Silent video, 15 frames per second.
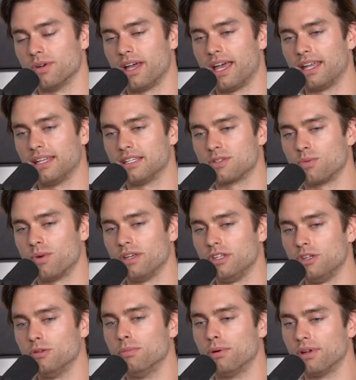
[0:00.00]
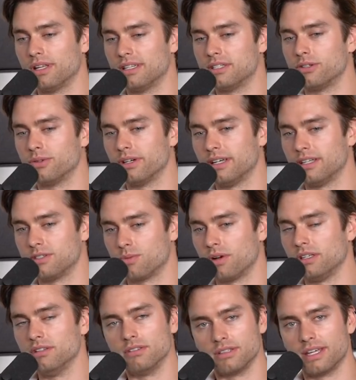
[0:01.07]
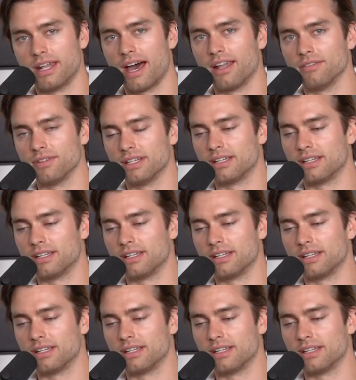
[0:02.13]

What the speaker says: And it's what you put into it is what you'll get out of it.